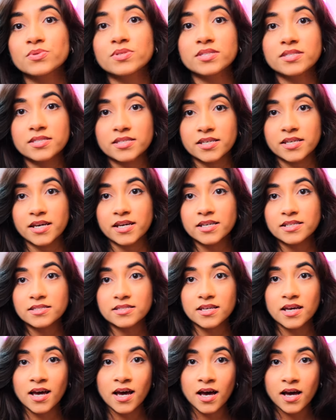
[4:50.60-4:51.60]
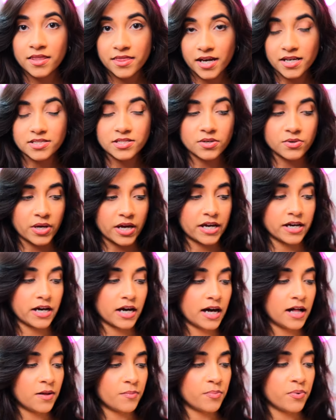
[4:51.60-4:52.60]
see it, that's okay.
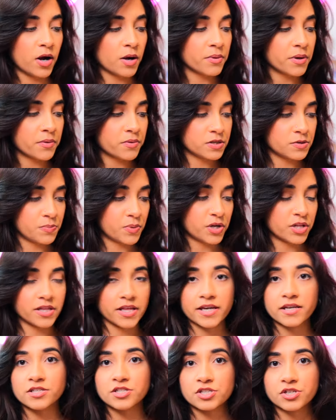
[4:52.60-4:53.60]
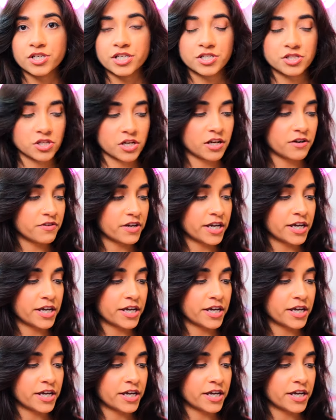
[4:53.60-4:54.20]
I'll probably put like a screenshot of it